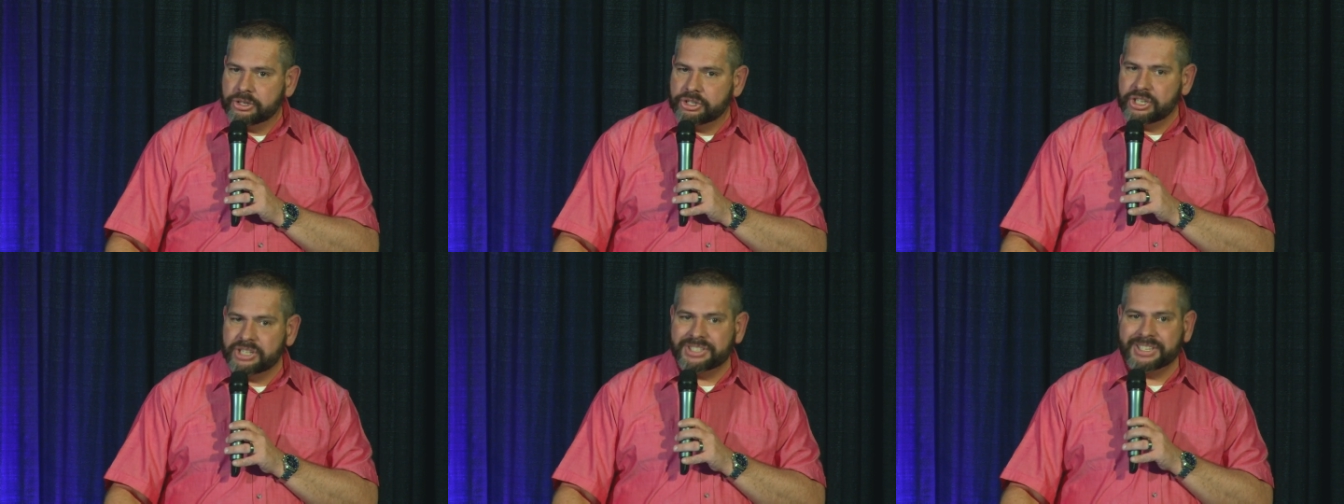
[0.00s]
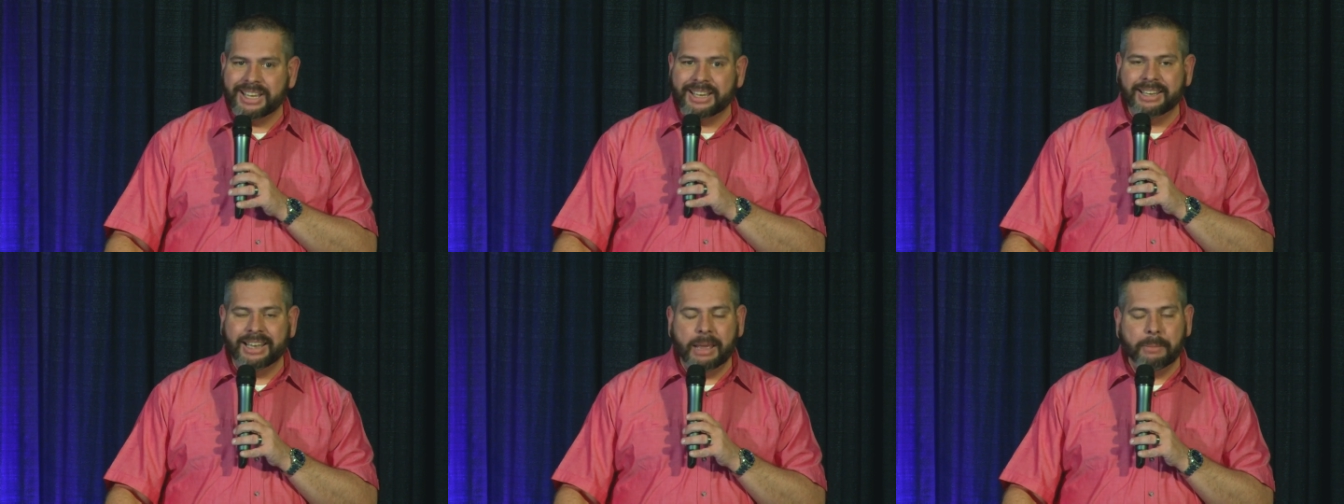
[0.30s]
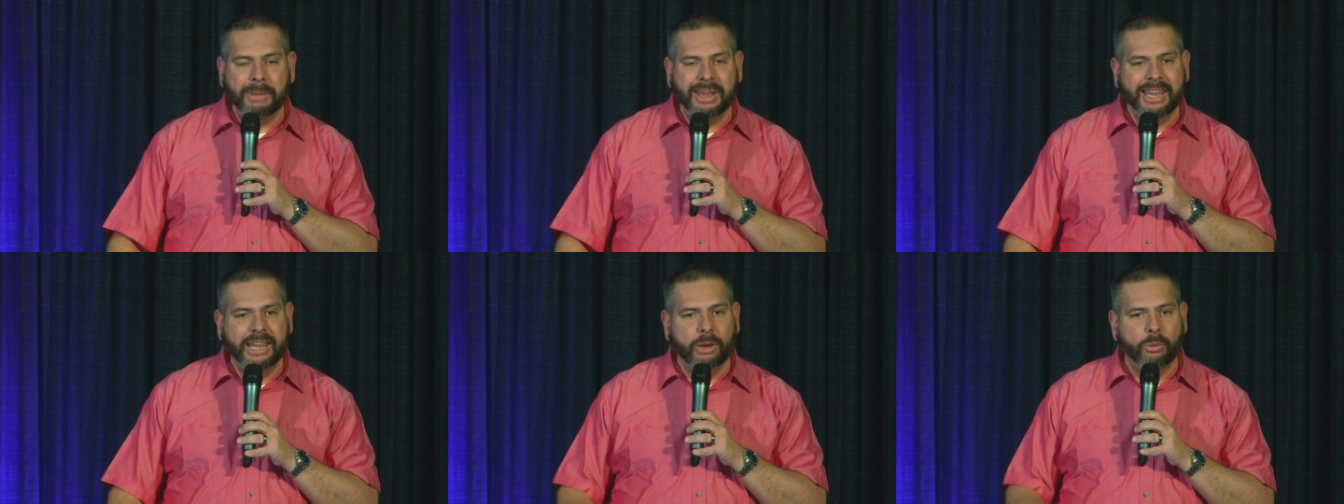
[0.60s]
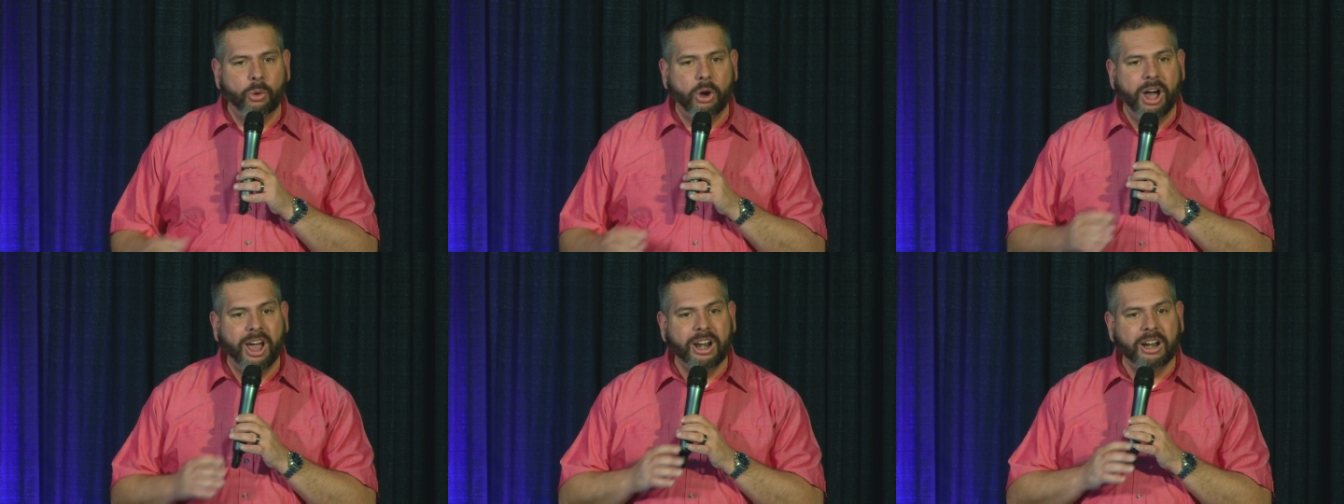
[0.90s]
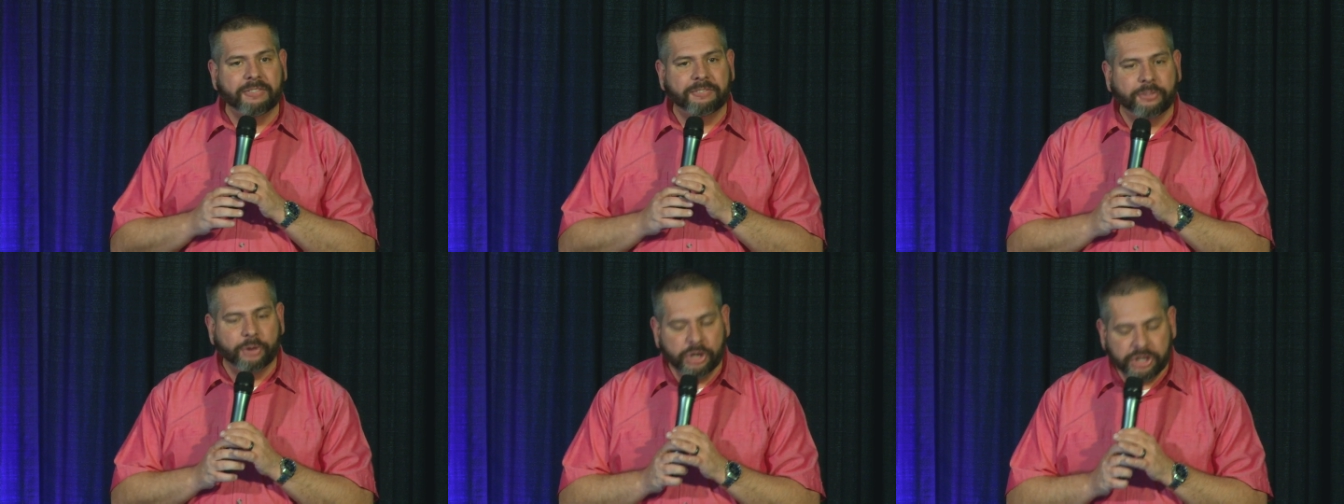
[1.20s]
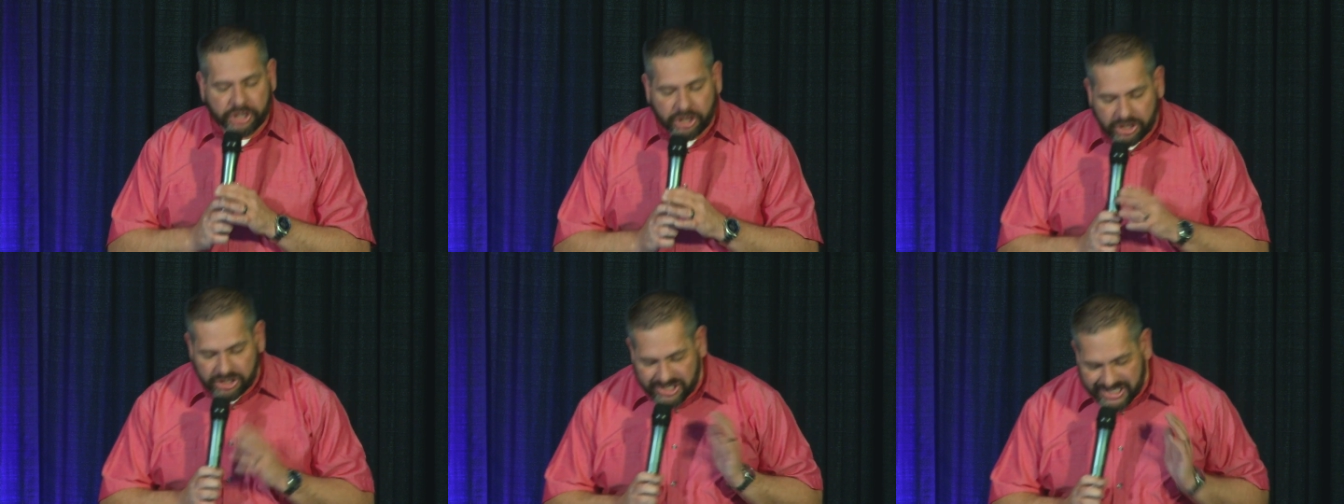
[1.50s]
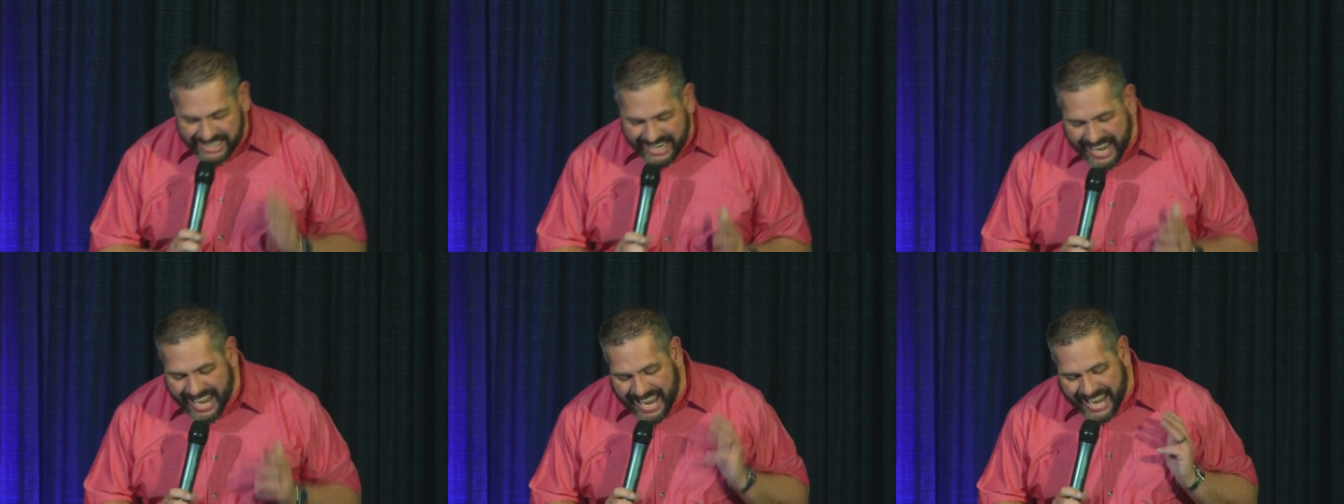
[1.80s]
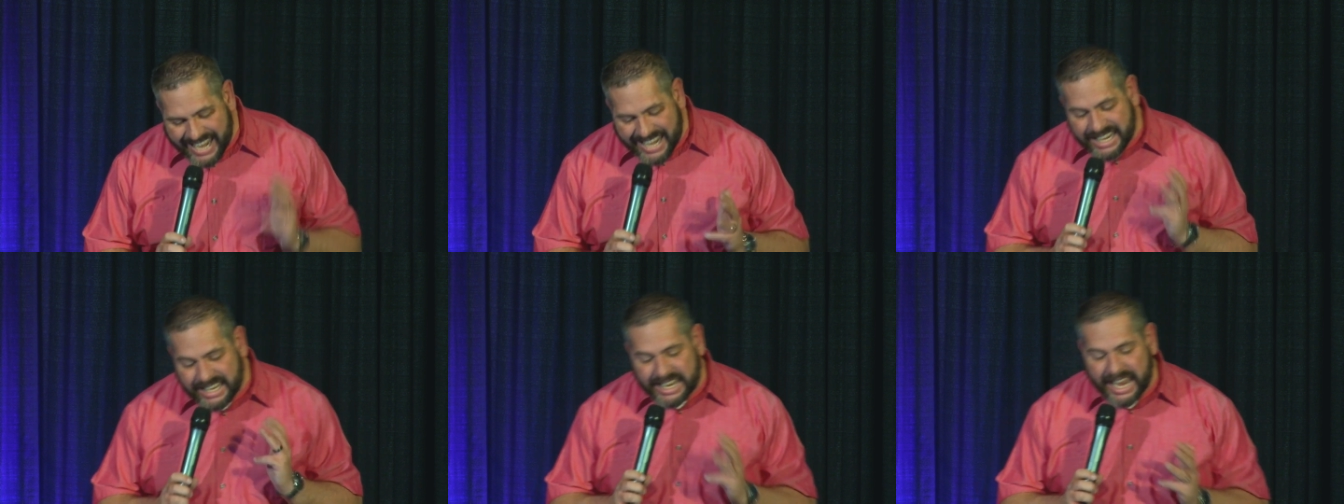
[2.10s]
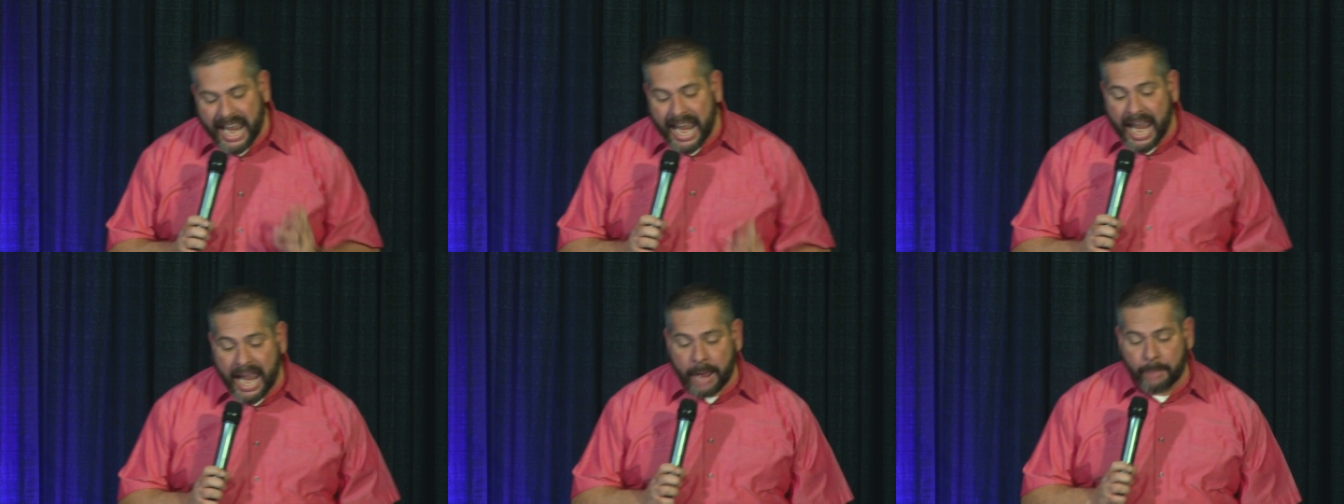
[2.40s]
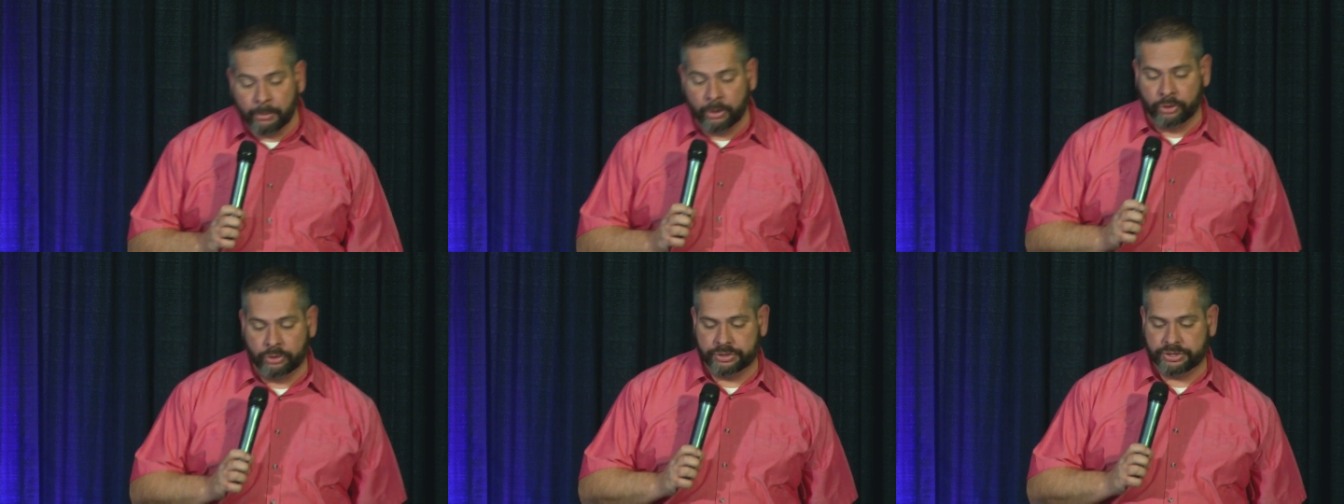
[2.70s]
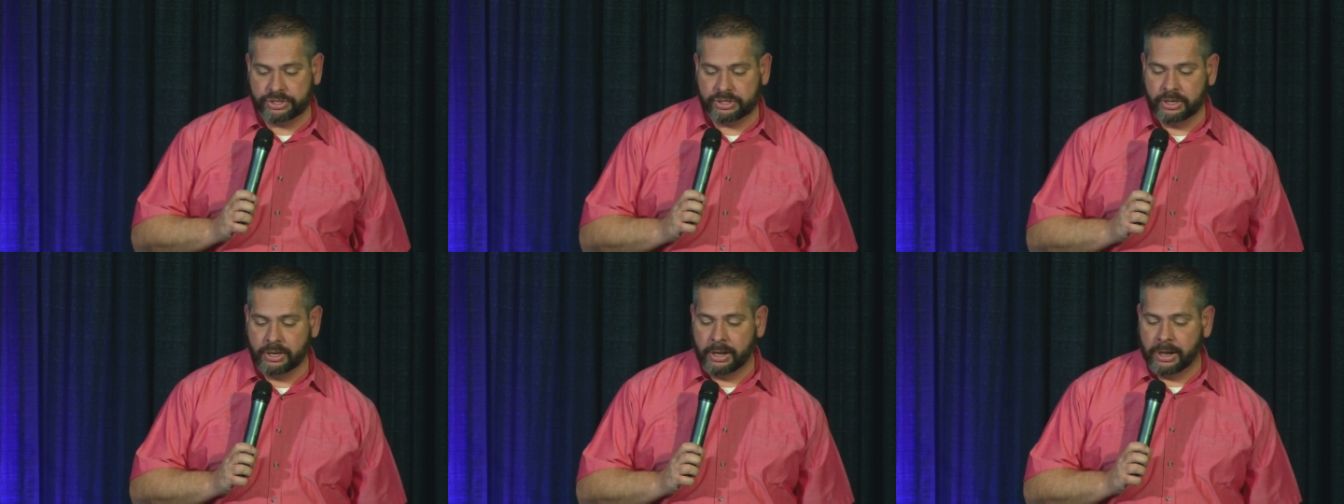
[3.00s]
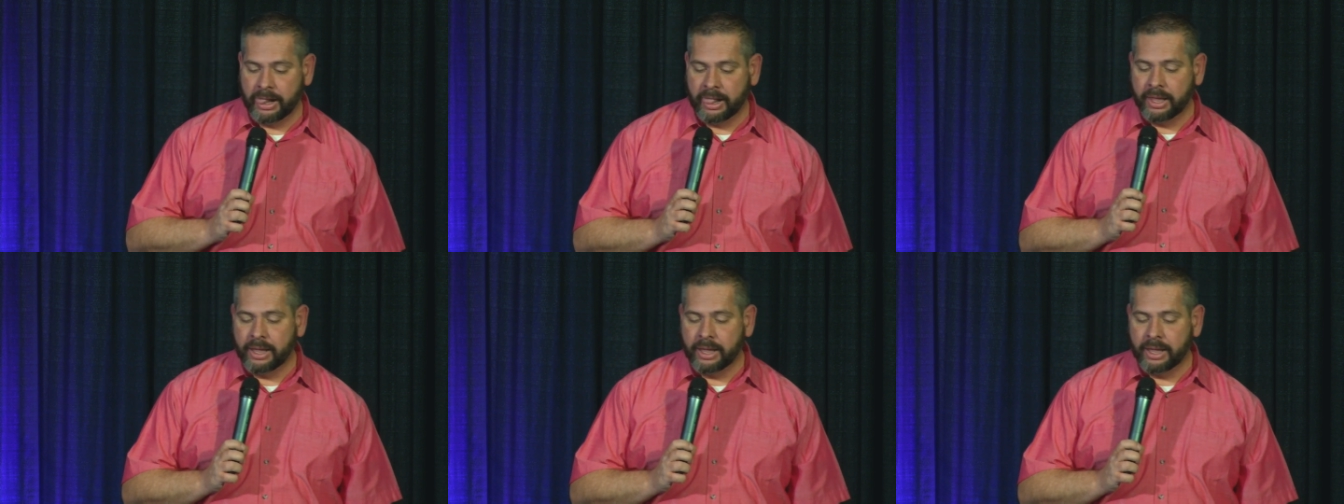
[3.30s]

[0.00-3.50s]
She said, Let me get water for your 10 camels.